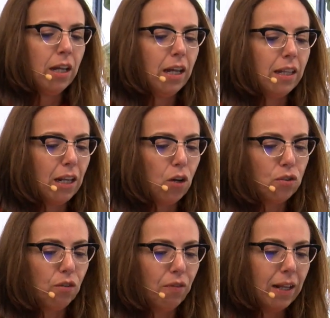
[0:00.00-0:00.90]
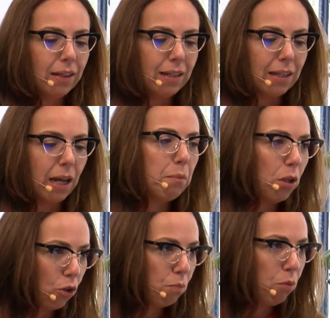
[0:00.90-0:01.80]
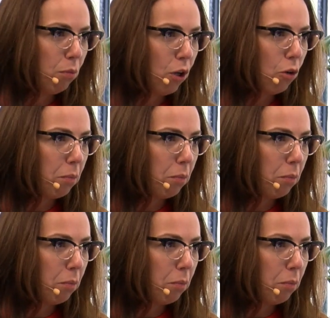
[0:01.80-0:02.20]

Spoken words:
entre los diferentes ámbitos público,